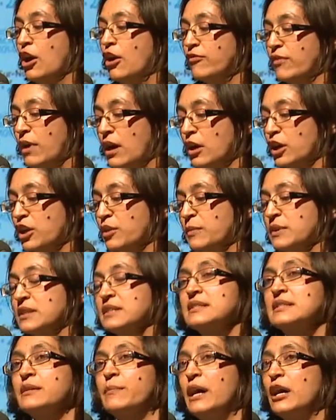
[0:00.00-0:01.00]
of
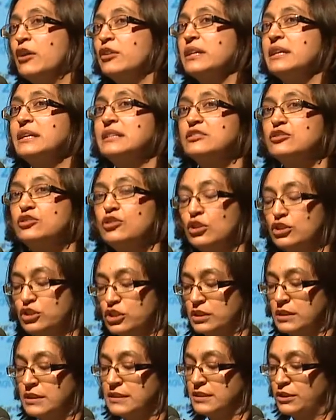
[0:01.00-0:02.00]
arguments about the
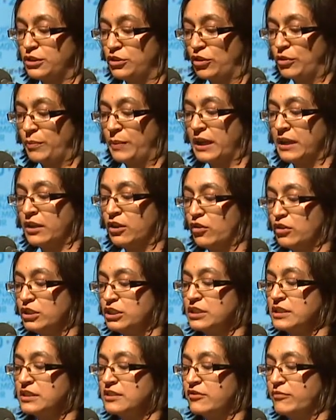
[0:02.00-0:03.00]
endogenous European
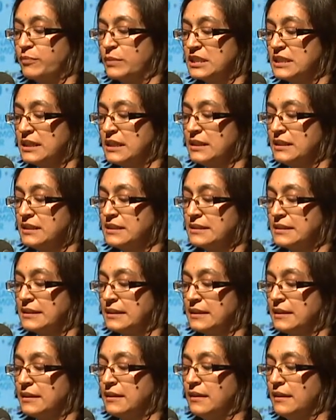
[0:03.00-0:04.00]
origins of modernity,